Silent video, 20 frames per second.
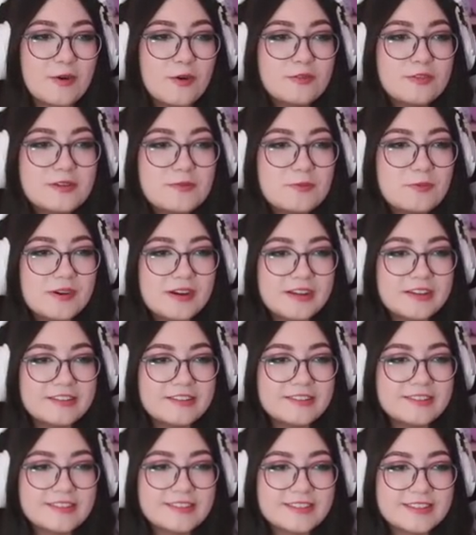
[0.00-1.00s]
Only one.
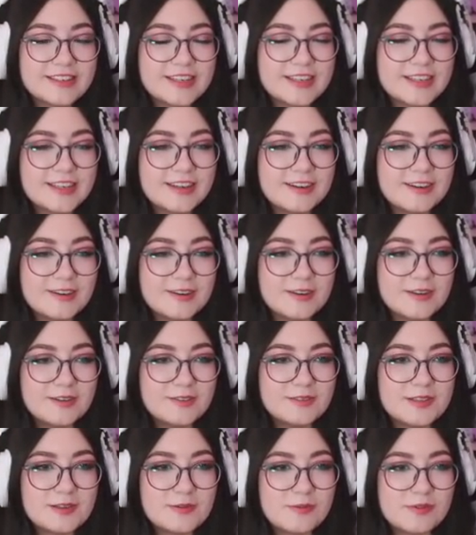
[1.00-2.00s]
Only